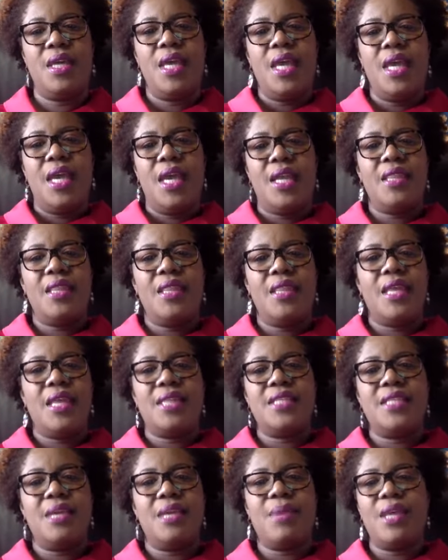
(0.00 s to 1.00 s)
And at that
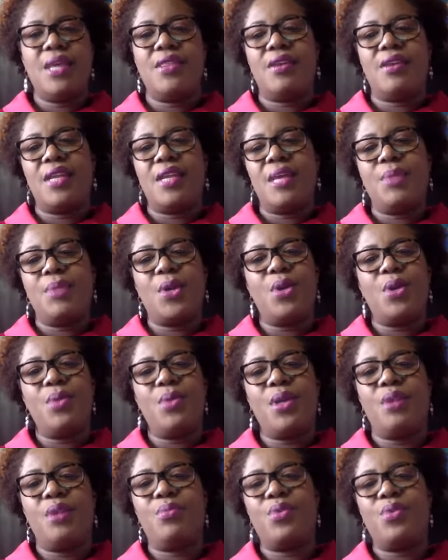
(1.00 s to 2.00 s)
time, I thought I'd be coming
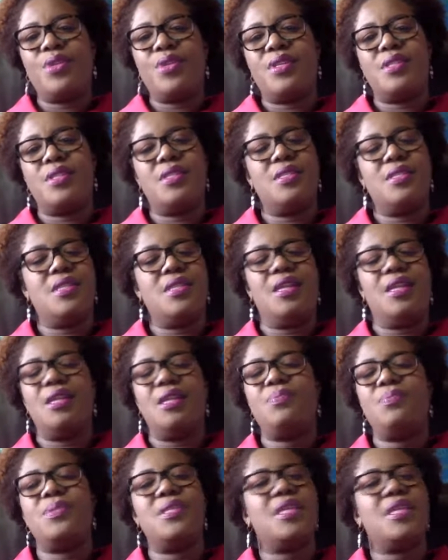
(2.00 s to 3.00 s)
on board just to sell
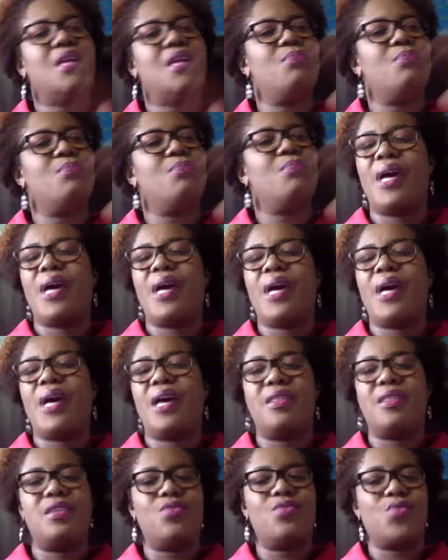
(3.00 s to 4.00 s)
lipstick and bubble bath
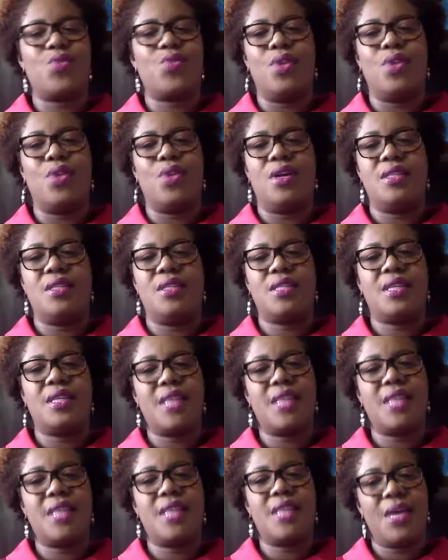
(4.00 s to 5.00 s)
and roll-ons, because
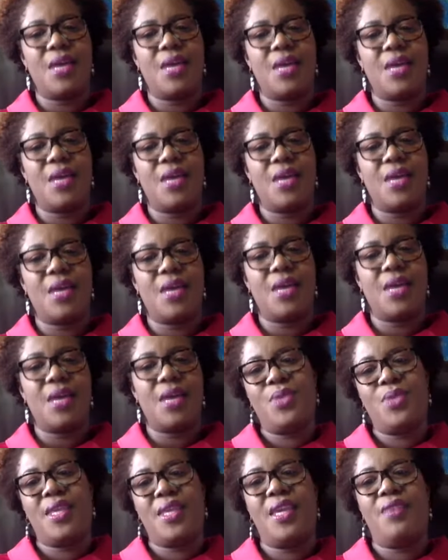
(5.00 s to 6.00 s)
that was my
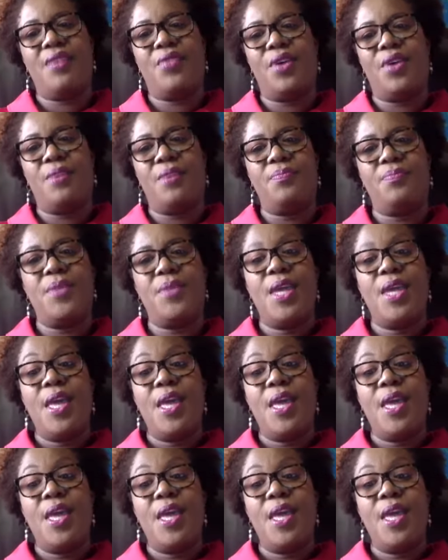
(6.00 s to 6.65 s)
experience with Avon.